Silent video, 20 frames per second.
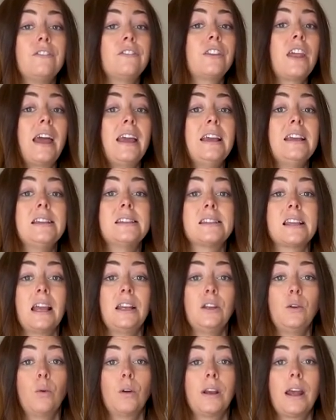if there is
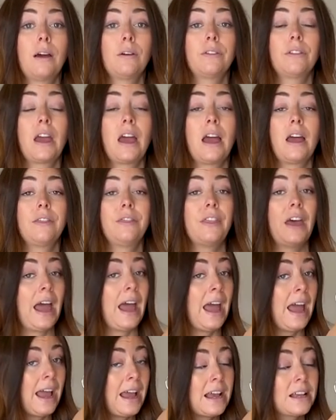anyone out there that
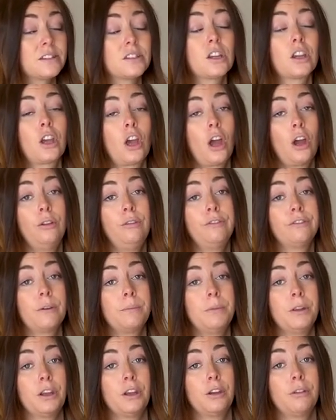has a coat
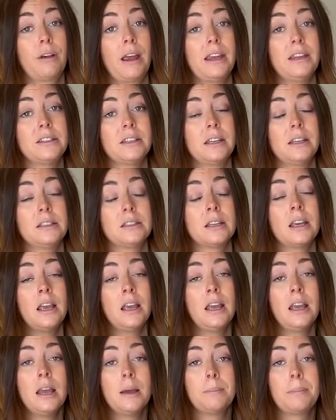from the Curated,
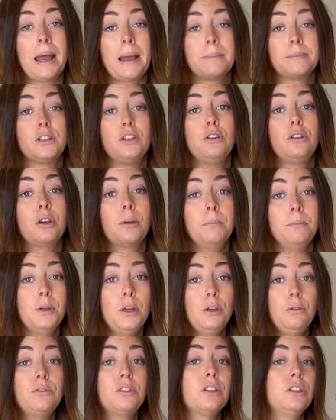perhaps you
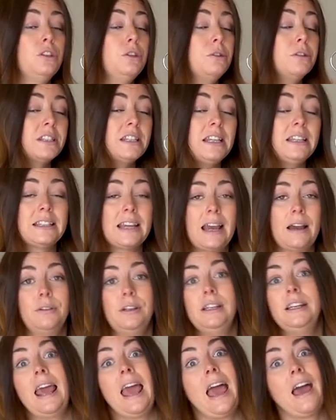commute and you sit
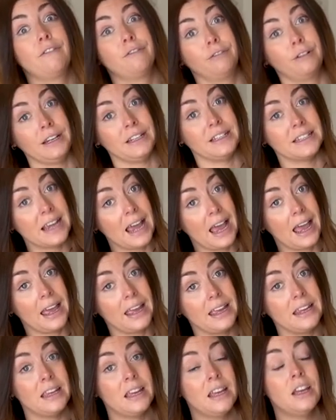down in it every
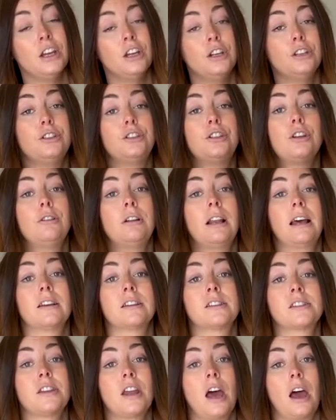day, do let
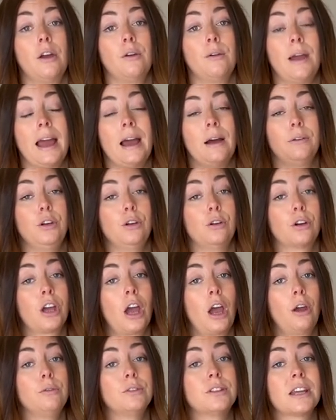us know how your
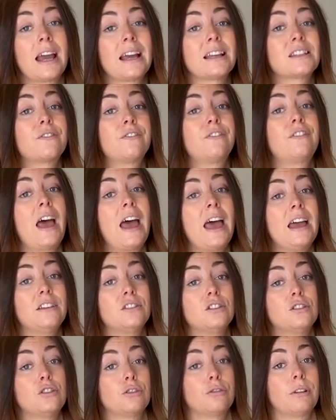coat has
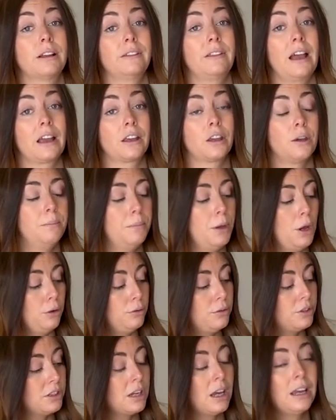fared during that
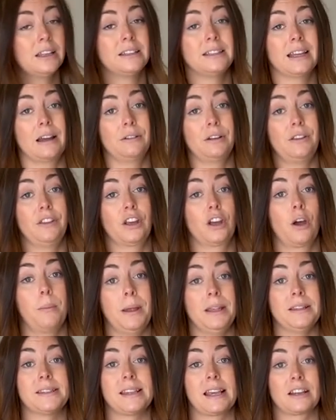commute down in the
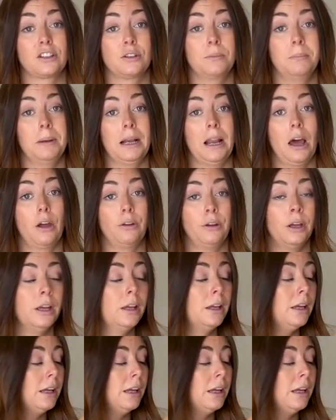comments section below.